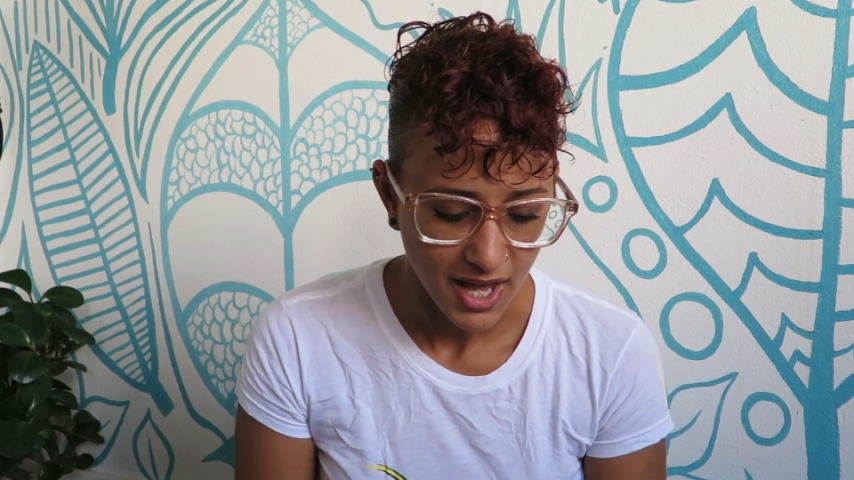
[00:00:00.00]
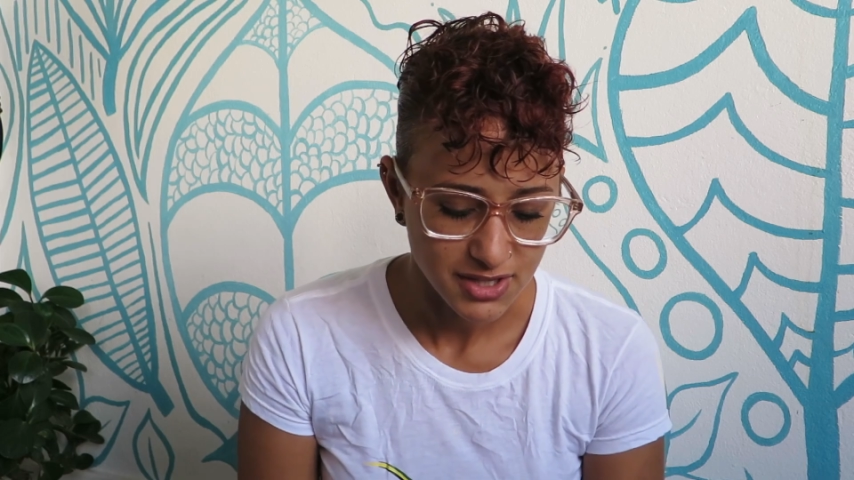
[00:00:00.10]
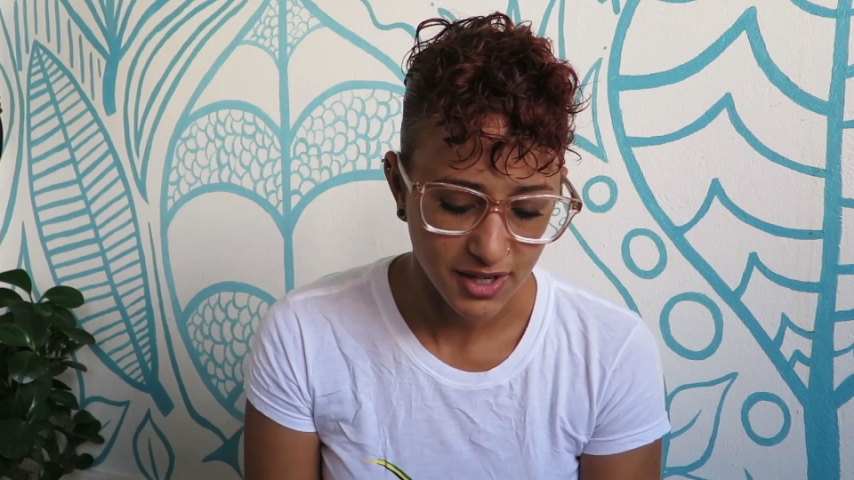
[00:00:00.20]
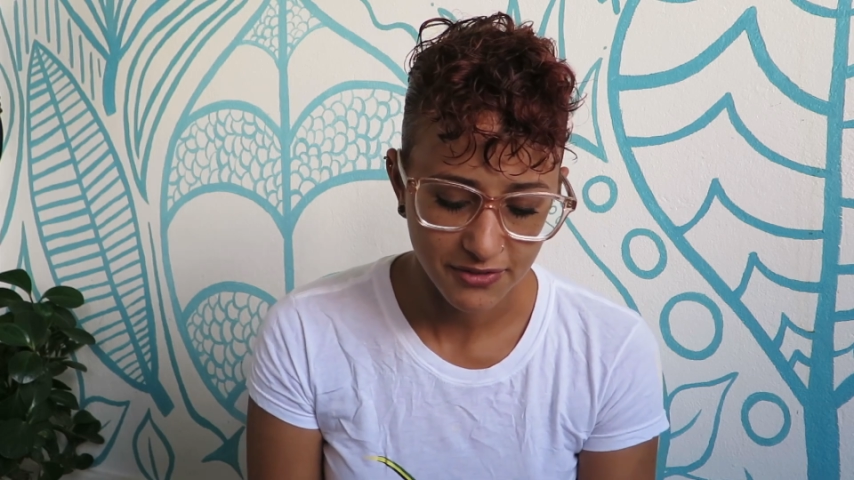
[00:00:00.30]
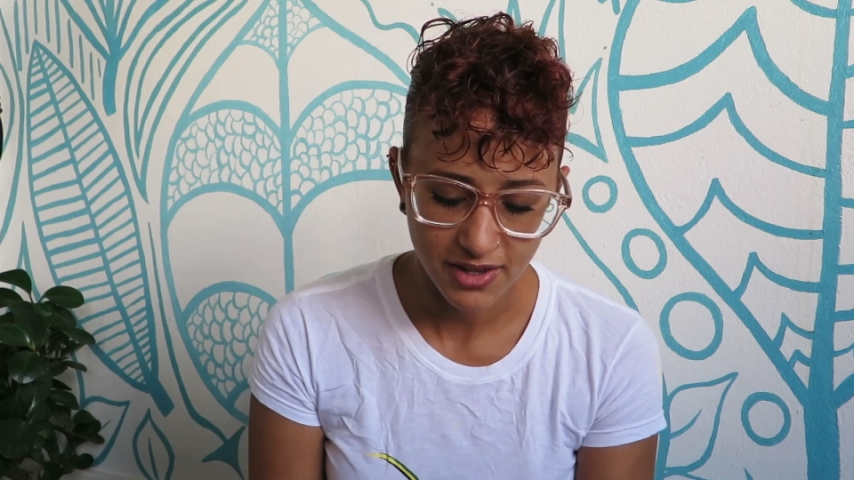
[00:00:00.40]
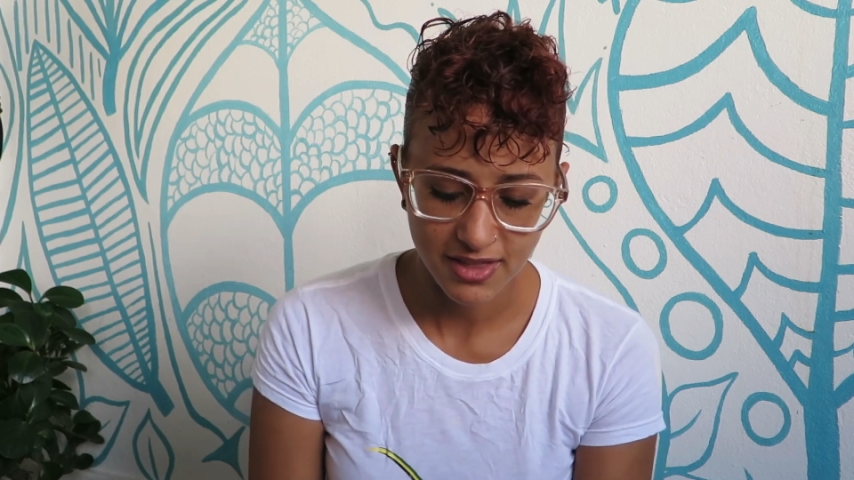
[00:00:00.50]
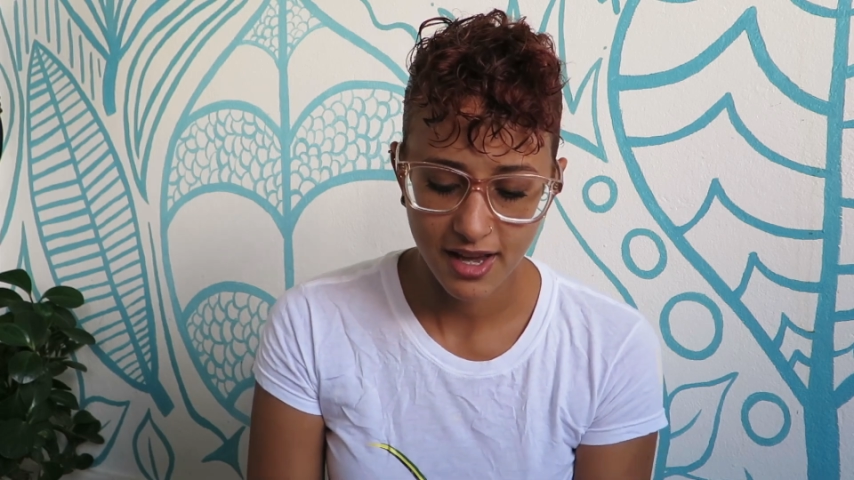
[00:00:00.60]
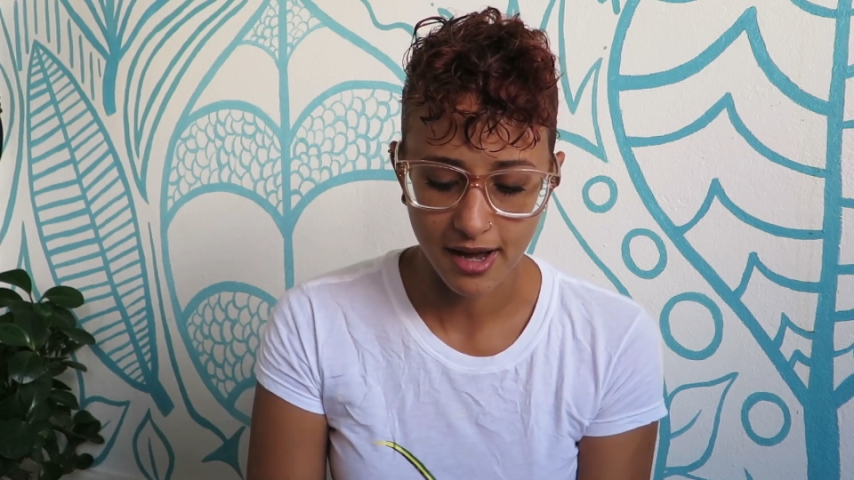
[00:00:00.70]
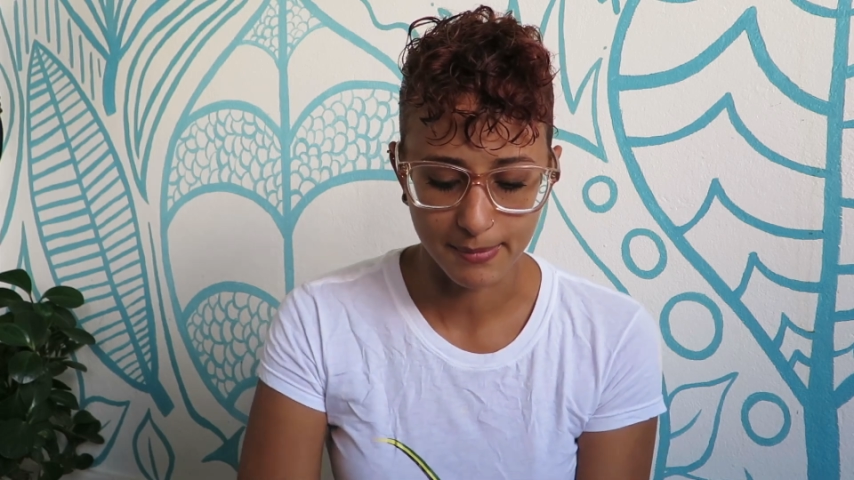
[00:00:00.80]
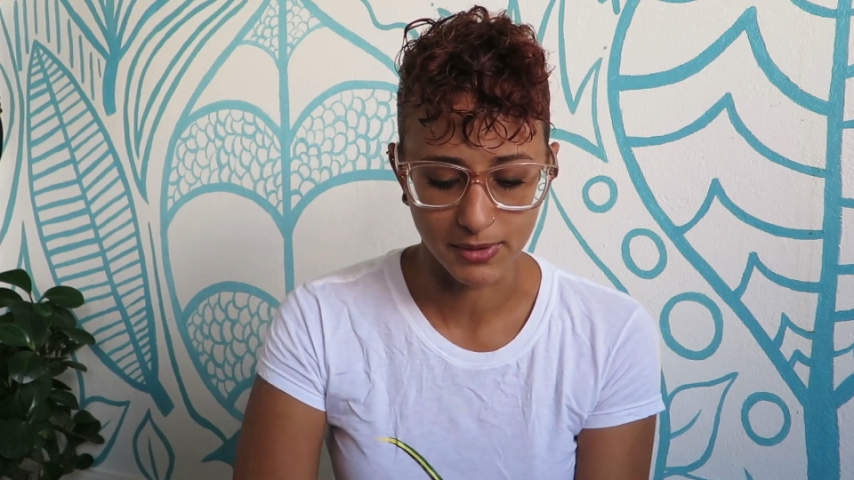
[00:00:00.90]
So if you
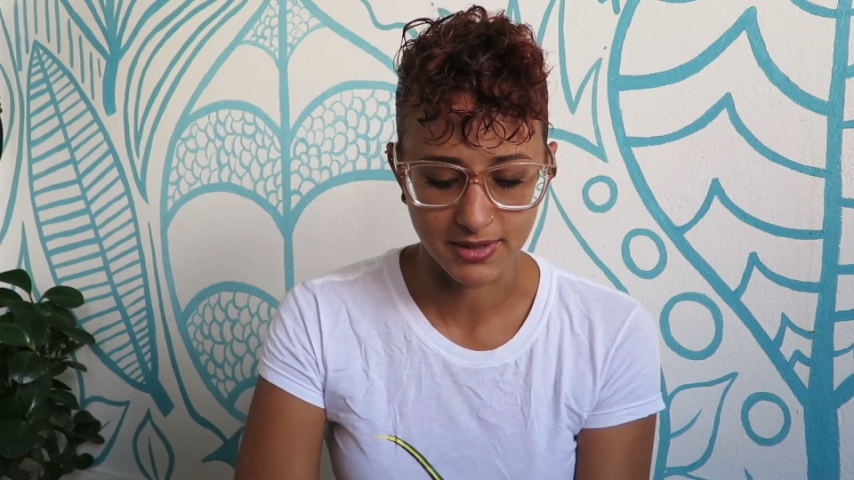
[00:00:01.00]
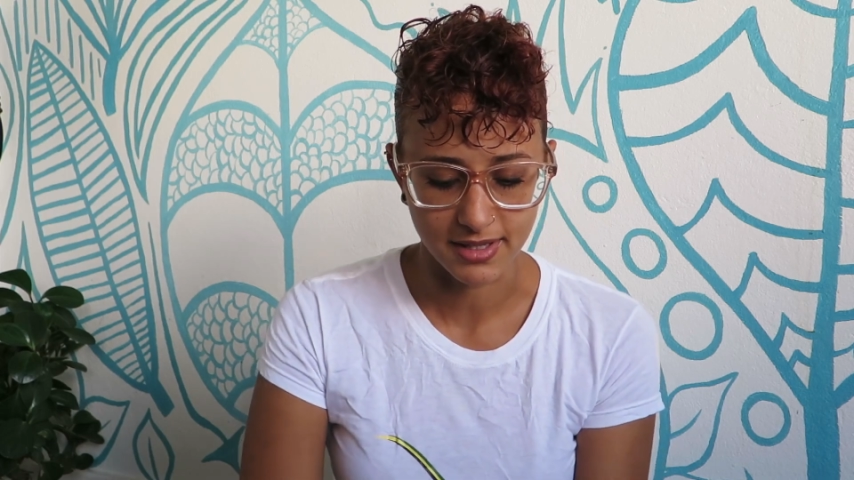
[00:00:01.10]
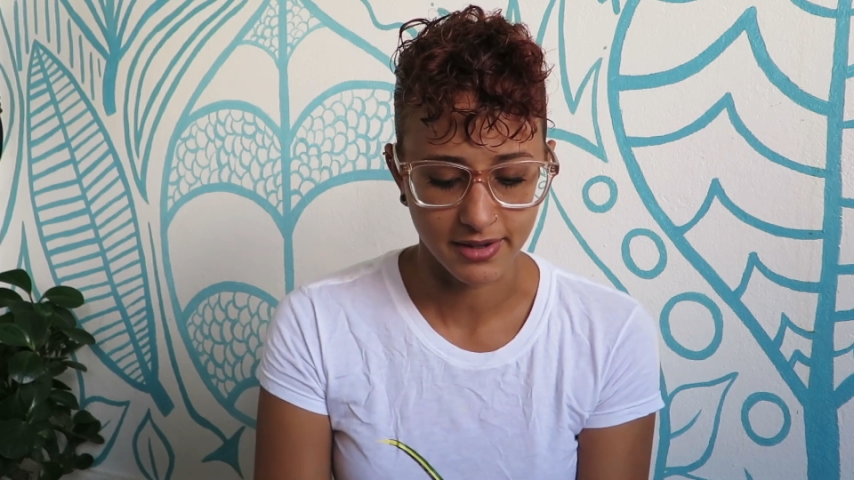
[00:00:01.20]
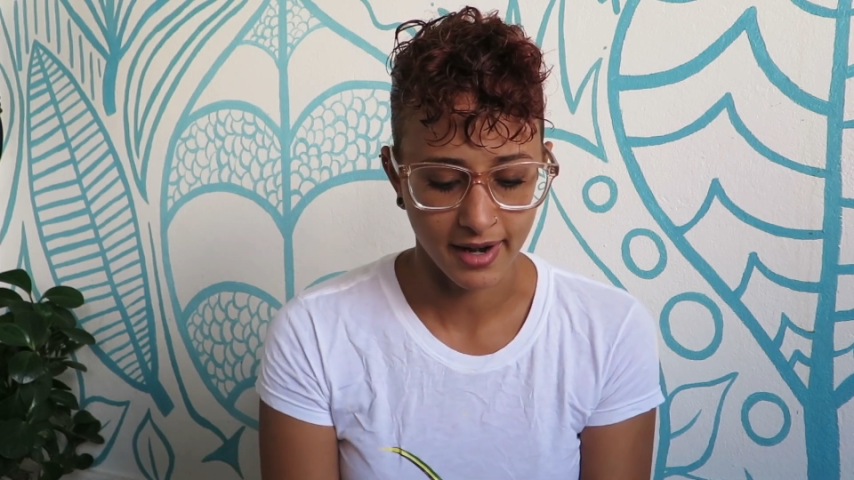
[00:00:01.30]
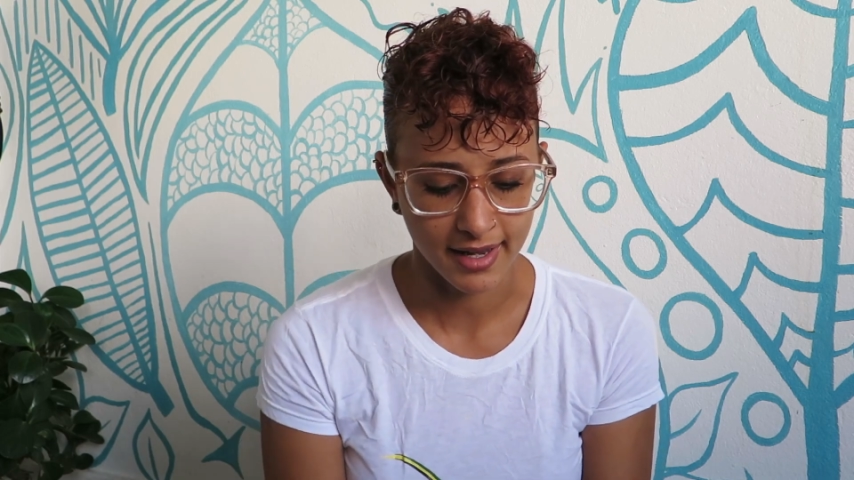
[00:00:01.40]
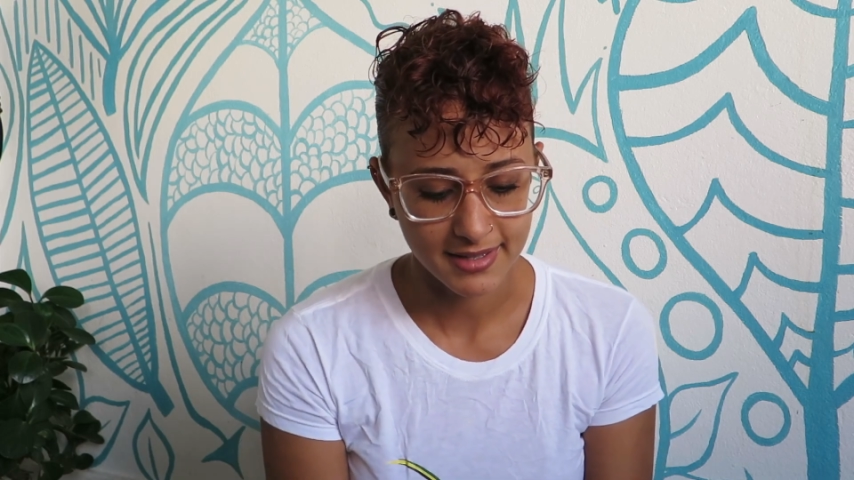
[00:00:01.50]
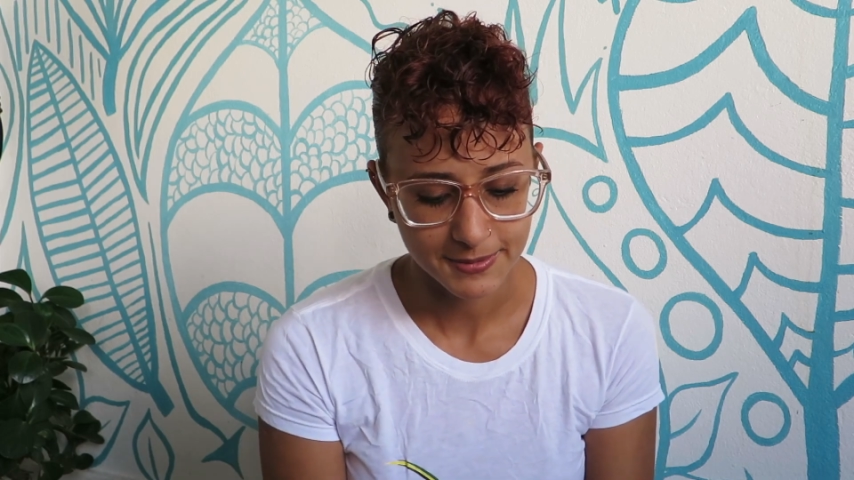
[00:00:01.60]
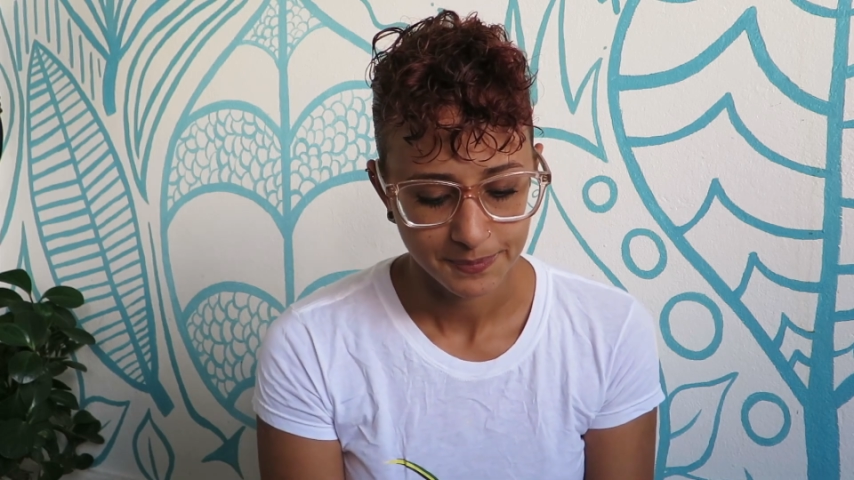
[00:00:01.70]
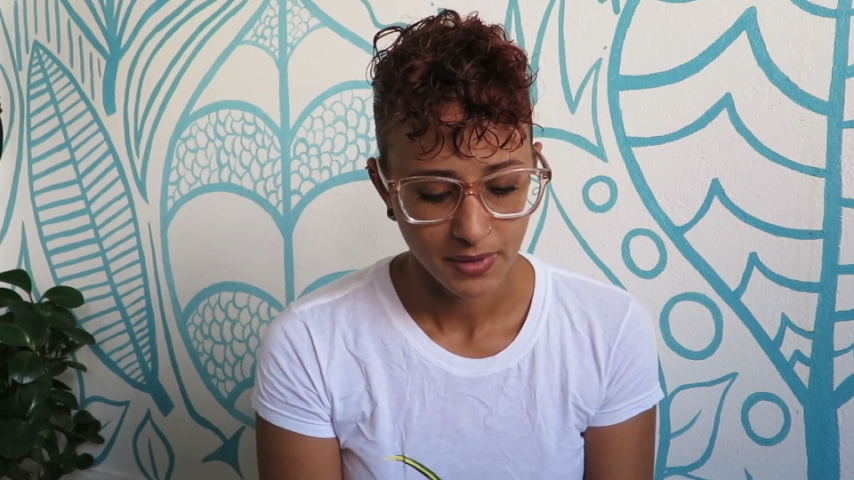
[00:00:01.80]
think about it, right,